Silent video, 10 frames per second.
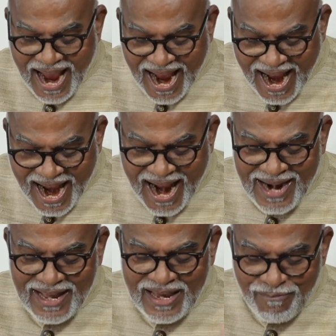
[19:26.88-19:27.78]

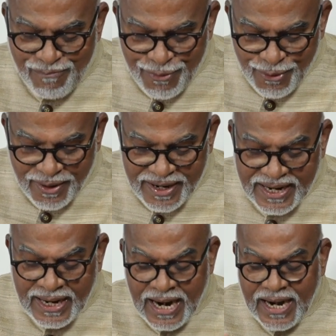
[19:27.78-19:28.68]
and
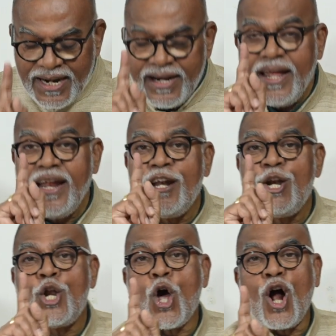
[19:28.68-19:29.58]
impurity did
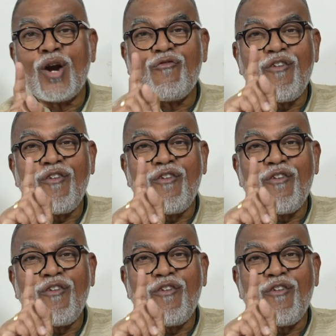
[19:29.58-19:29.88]
not